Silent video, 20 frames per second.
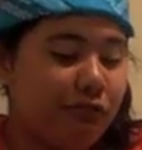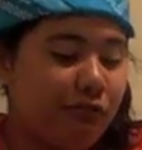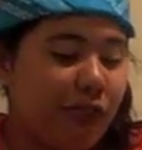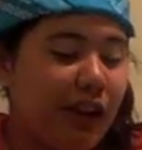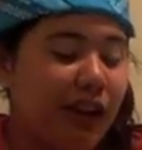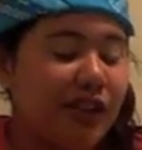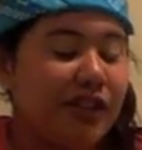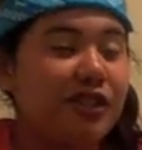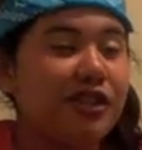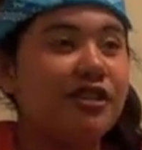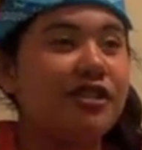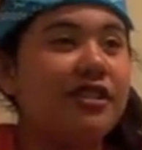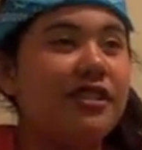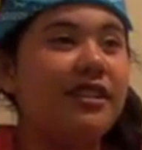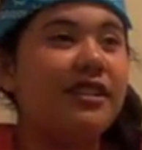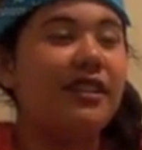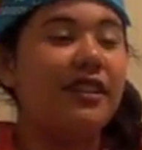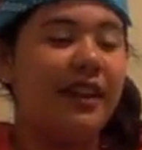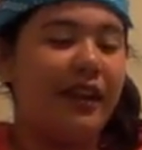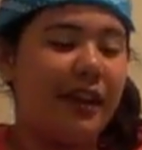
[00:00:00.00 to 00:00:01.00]
Crush.
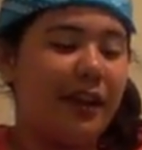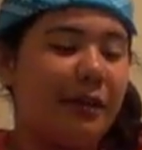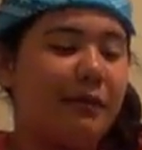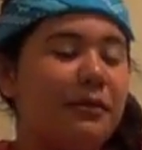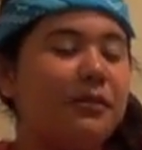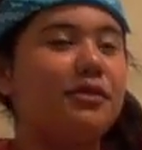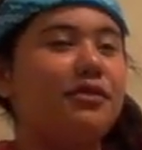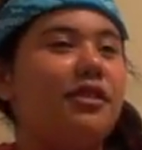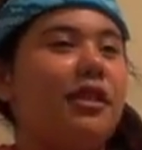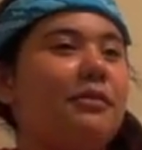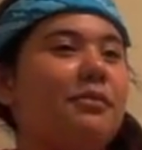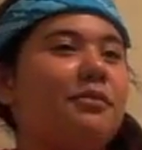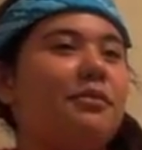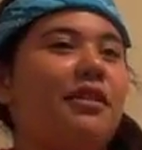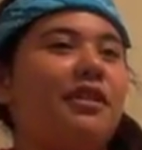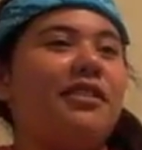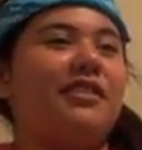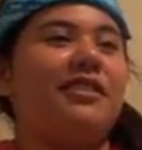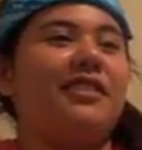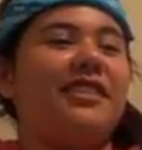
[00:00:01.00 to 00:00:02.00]
He almost dropped
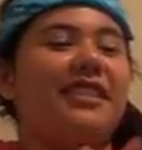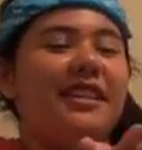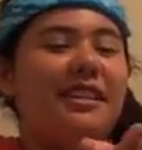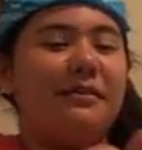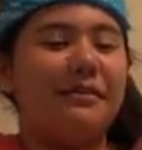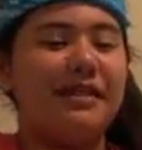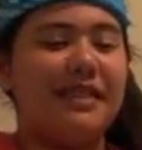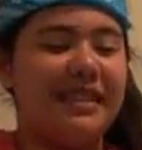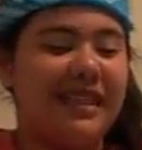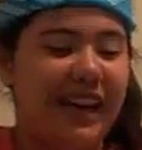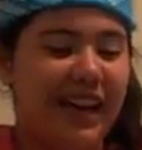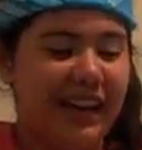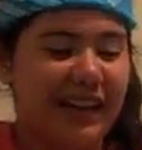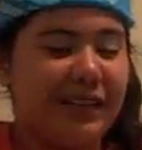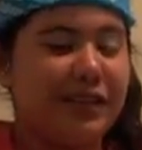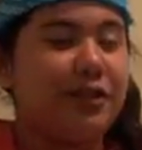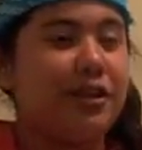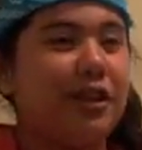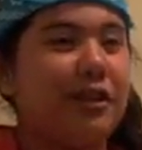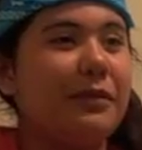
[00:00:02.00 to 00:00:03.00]
Quankle. He almost
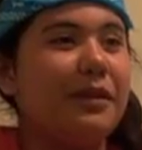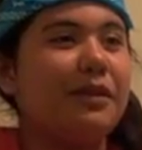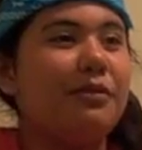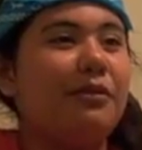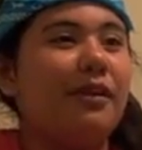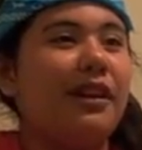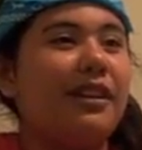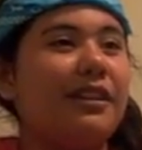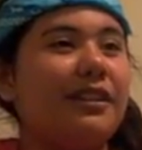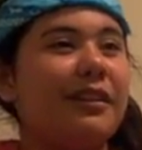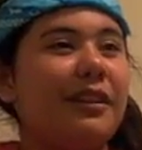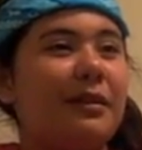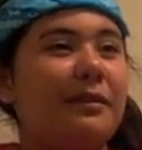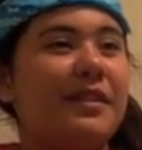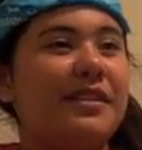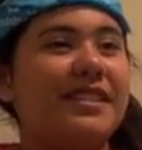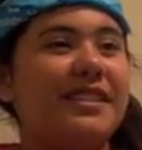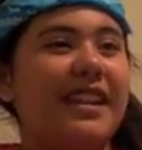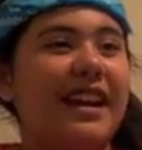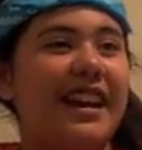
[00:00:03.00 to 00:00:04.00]
died. German Quankle
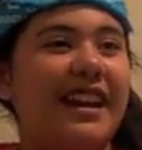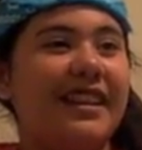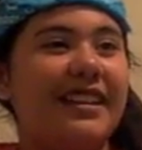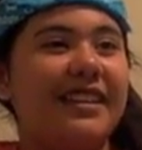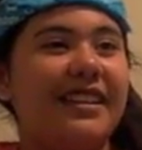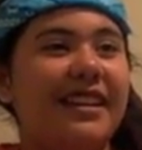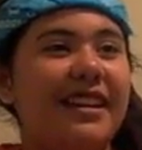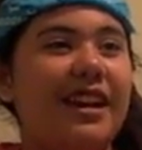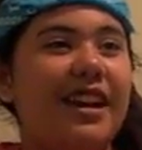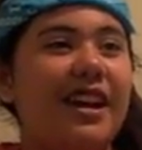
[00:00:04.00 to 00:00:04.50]
almost died.